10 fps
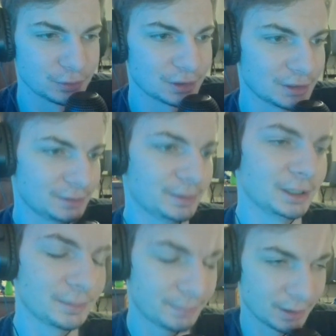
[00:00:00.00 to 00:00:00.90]
on this pick,
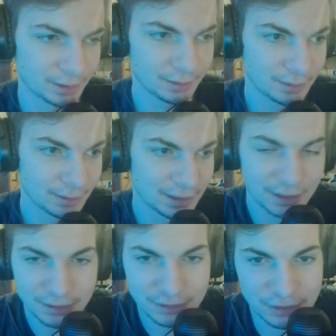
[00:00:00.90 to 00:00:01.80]
but he
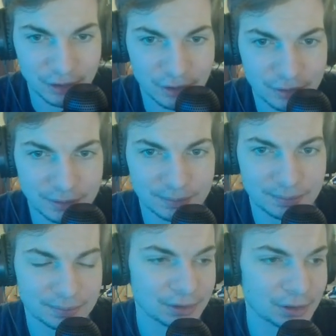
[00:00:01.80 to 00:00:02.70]
is a solid,
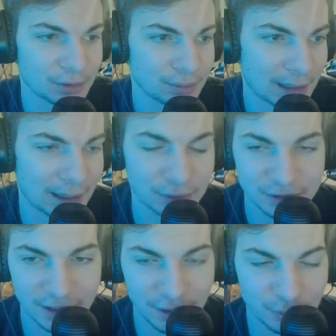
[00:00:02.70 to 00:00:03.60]

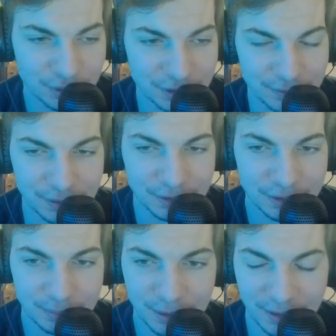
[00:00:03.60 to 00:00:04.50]
outside receiver. He's
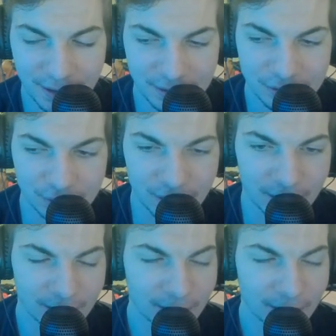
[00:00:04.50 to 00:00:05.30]
going to play the X a lot.